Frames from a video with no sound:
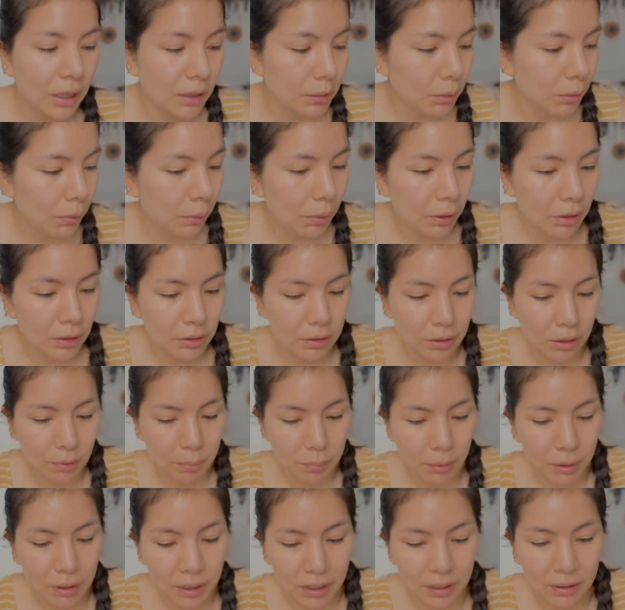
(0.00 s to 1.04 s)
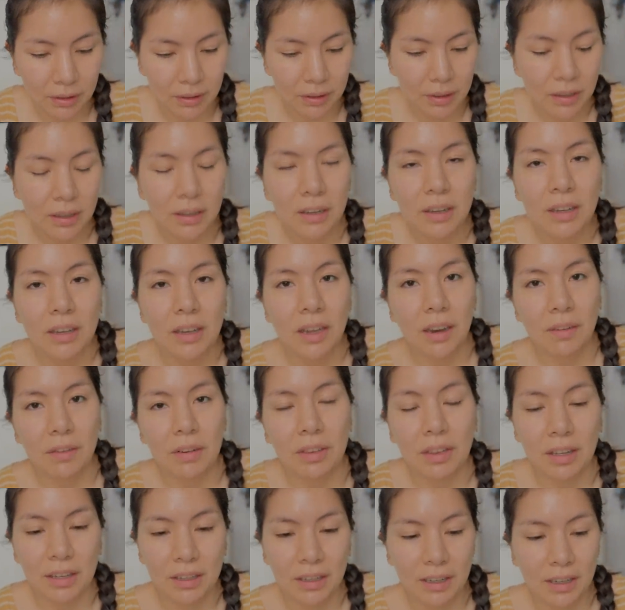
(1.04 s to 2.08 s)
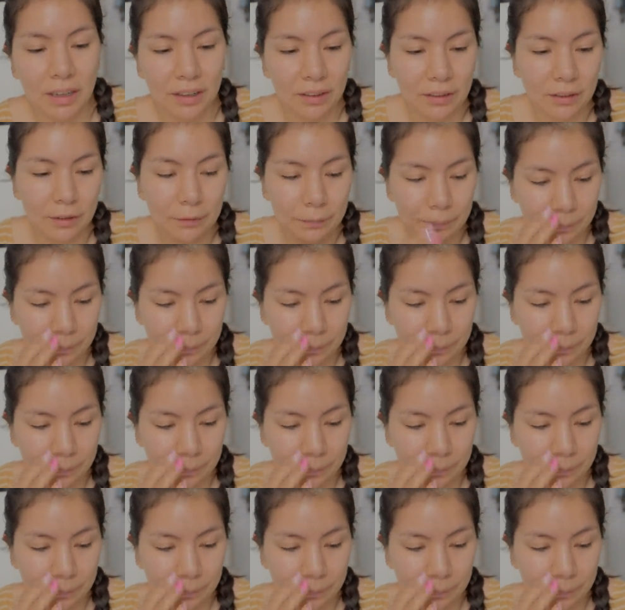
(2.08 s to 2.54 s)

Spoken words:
that's when we can start putting everything together.